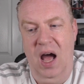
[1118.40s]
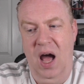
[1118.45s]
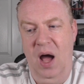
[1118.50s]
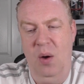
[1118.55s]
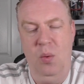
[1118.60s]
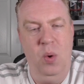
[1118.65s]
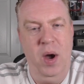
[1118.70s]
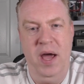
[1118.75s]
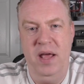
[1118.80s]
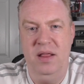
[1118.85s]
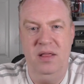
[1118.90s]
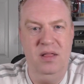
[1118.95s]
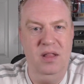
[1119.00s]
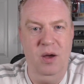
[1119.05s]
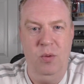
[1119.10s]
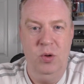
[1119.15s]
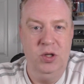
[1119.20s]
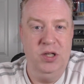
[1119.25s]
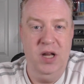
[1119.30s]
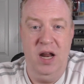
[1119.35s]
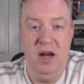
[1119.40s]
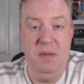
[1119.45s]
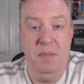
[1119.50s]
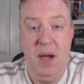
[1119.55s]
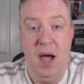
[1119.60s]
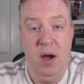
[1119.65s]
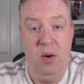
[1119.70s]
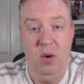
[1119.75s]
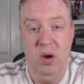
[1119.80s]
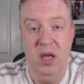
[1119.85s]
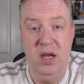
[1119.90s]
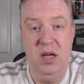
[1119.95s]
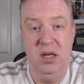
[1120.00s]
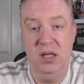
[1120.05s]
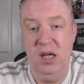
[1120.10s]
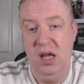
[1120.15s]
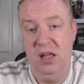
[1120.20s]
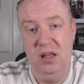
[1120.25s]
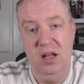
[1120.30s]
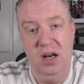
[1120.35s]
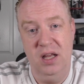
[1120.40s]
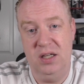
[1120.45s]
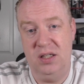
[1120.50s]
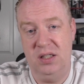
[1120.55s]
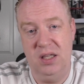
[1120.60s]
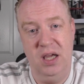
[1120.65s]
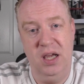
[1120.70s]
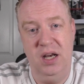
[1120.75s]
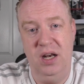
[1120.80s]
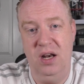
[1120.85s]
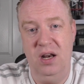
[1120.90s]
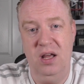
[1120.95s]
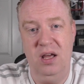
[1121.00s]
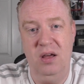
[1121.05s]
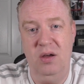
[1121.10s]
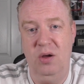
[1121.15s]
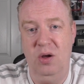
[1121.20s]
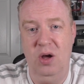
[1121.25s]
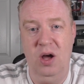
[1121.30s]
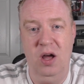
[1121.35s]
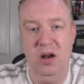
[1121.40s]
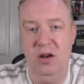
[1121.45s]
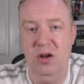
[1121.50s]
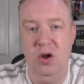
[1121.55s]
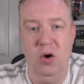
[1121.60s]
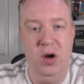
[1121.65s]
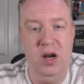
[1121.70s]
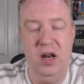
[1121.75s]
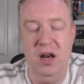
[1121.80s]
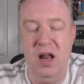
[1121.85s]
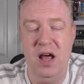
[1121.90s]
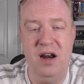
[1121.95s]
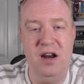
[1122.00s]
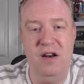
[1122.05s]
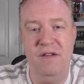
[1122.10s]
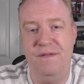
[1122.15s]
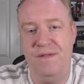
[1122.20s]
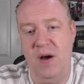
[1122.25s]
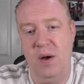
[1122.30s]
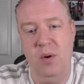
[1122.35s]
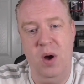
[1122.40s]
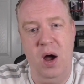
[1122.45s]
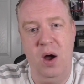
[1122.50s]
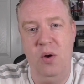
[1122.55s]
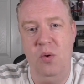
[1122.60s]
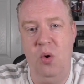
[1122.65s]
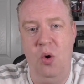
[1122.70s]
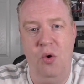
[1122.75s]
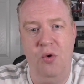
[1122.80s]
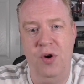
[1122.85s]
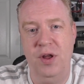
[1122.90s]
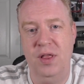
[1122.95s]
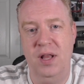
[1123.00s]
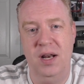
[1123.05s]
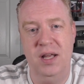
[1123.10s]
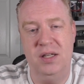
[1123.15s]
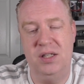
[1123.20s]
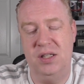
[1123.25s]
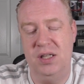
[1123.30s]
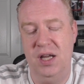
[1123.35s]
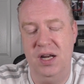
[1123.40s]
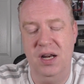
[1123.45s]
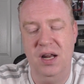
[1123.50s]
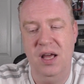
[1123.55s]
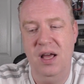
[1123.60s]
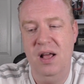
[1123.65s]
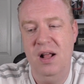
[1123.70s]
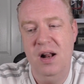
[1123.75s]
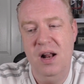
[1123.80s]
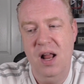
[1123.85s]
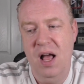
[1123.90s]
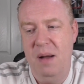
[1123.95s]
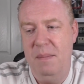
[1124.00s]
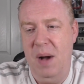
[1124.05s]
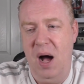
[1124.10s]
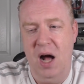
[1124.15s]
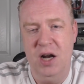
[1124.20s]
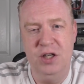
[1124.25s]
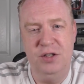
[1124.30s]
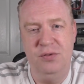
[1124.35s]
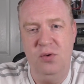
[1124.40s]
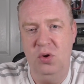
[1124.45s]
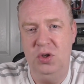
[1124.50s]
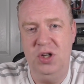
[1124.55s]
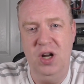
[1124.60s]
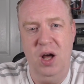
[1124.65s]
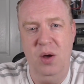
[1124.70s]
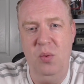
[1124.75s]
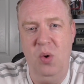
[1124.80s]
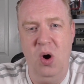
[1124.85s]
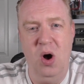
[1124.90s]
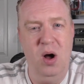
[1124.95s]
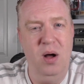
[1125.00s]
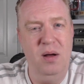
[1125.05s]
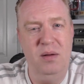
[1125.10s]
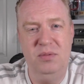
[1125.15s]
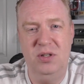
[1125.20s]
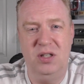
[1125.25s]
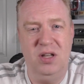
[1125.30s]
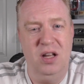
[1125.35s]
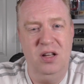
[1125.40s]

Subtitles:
when there wasn't any power lead in the listing. Not in the photo or in the listing, but I just thought, you know what,